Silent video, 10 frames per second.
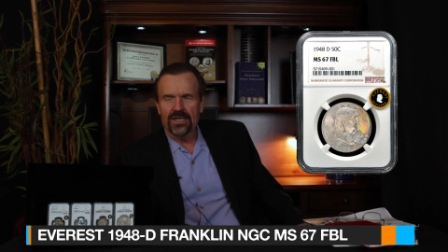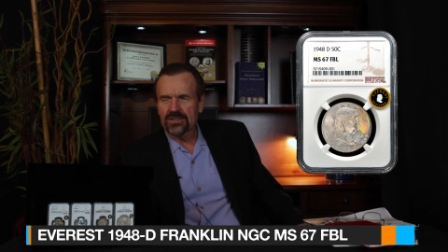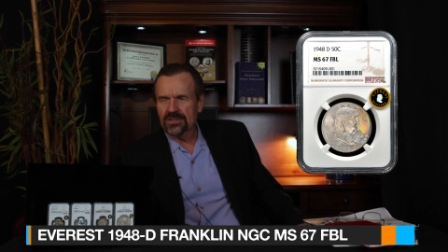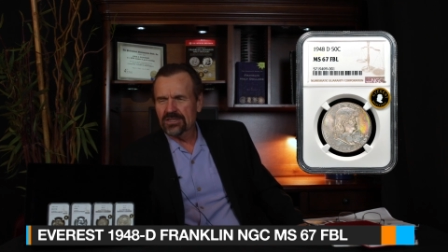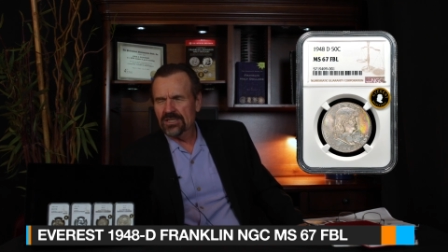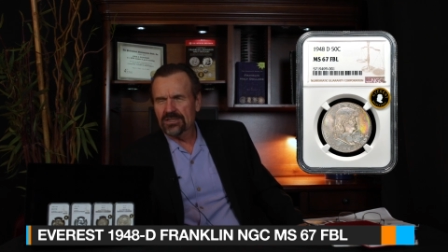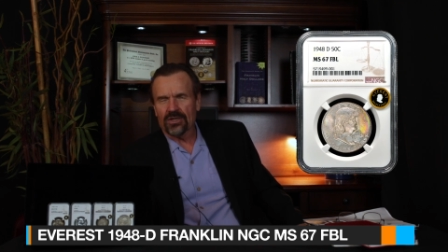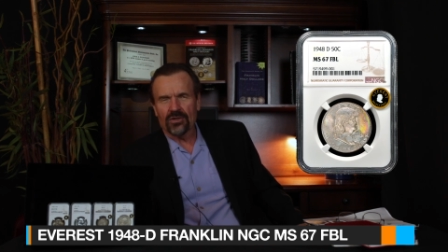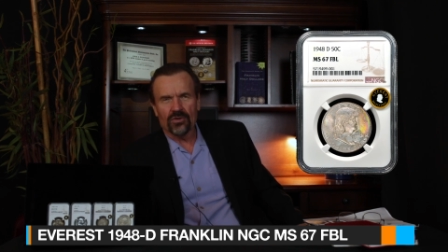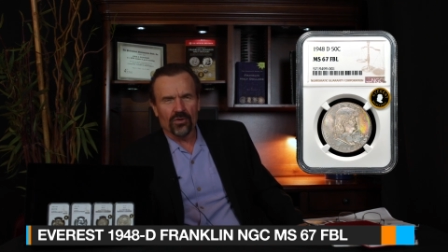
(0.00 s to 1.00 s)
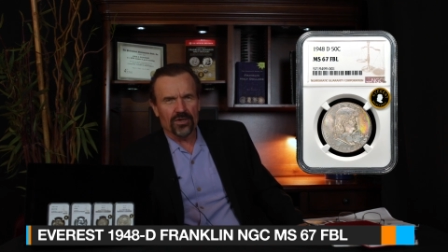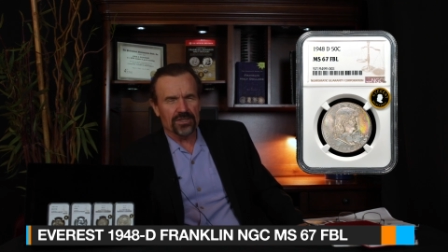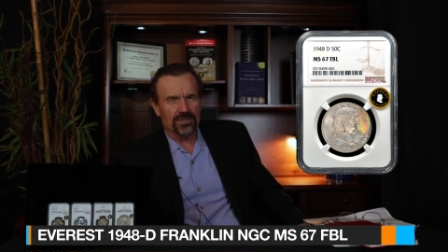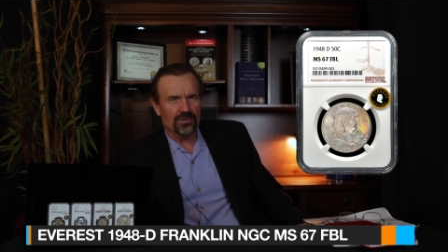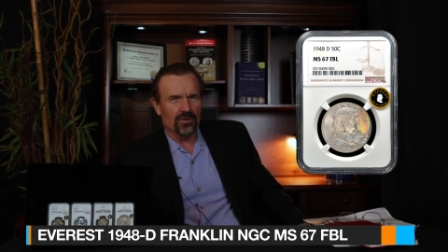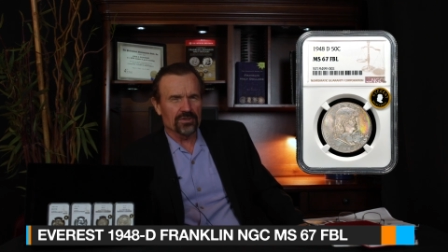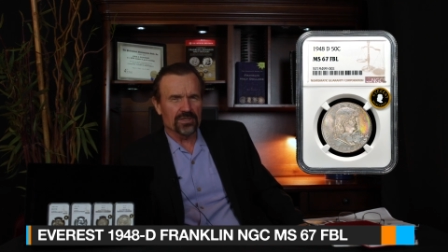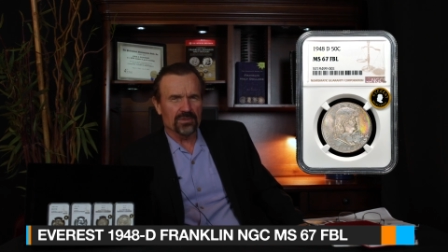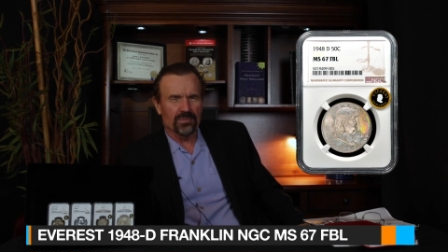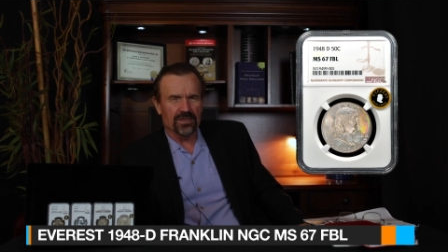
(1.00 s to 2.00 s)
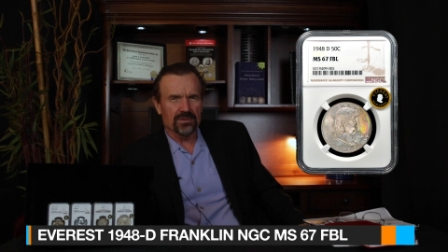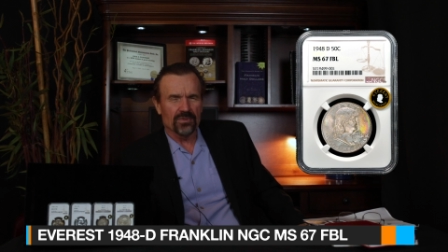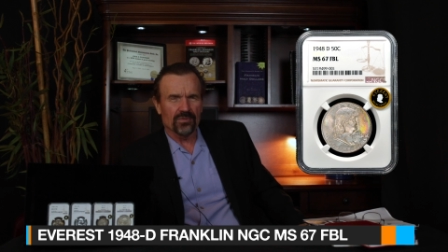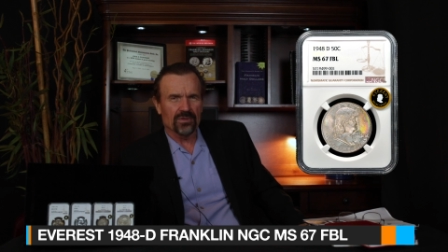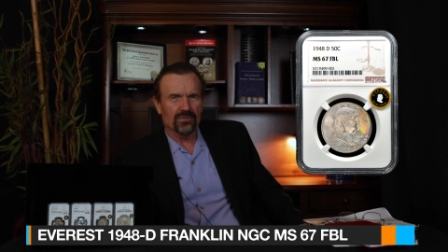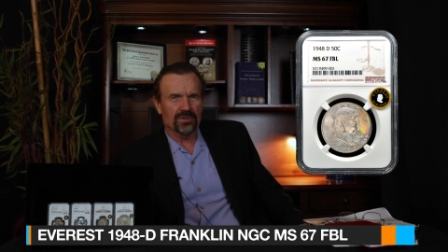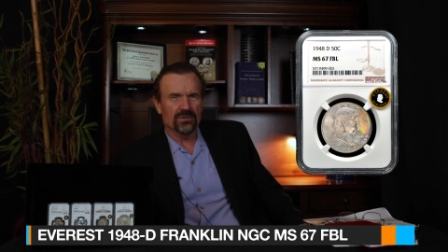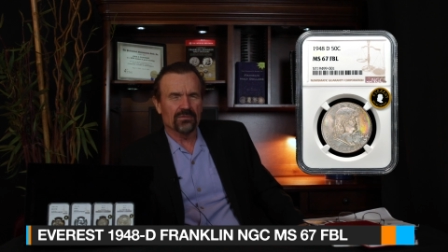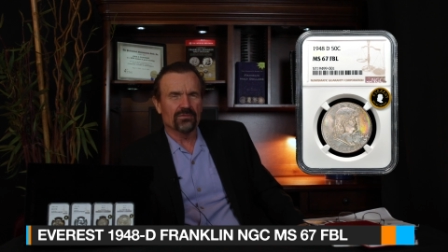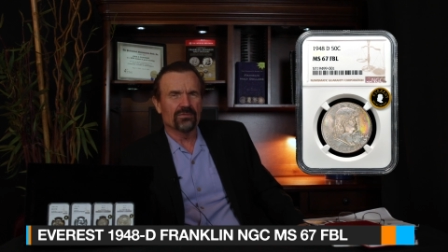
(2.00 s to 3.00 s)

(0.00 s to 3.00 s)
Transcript: It's just a gorgeous, gorgeous specimen with, with